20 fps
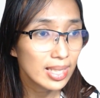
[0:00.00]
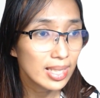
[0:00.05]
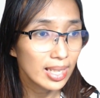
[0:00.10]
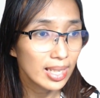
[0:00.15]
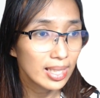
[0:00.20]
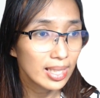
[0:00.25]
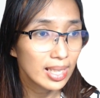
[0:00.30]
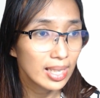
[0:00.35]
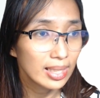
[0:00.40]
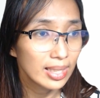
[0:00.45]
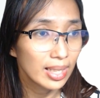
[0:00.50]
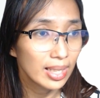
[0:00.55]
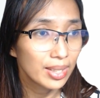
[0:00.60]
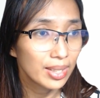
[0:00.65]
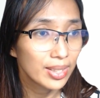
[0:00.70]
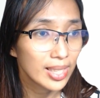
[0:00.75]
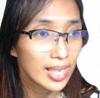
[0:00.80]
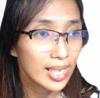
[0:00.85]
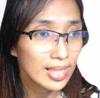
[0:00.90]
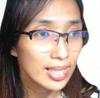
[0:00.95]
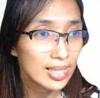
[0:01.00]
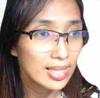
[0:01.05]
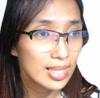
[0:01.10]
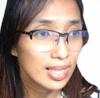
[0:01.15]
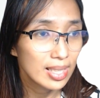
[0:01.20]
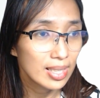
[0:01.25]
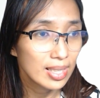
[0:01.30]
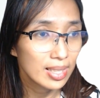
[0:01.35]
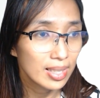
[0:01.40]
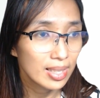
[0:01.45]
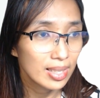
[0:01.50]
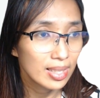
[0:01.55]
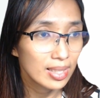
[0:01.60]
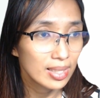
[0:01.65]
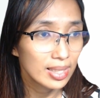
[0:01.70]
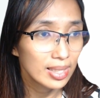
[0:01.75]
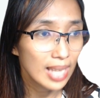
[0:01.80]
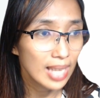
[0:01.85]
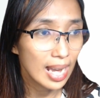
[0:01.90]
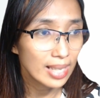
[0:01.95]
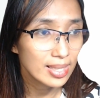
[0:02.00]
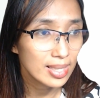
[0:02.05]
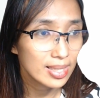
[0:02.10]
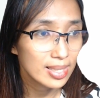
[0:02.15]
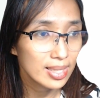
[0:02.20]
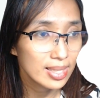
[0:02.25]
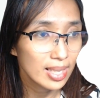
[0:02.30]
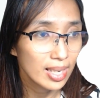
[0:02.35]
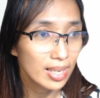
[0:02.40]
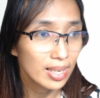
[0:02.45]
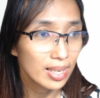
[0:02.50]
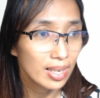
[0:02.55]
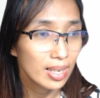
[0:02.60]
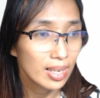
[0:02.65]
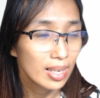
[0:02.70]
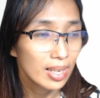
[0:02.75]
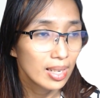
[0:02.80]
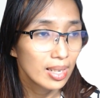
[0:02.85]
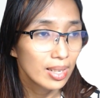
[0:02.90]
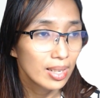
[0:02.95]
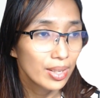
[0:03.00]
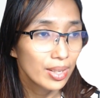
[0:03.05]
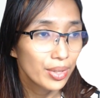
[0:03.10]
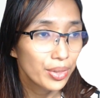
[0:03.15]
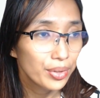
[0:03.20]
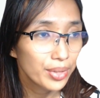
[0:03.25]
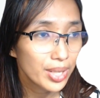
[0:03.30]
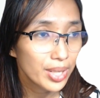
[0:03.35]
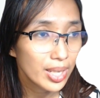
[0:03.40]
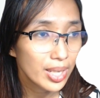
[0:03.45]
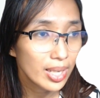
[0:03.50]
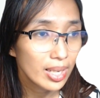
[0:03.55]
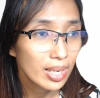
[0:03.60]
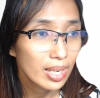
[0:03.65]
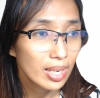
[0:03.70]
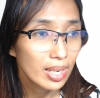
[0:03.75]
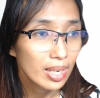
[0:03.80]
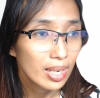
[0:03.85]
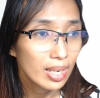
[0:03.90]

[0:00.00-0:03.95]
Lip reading: It categorized the tasks in 3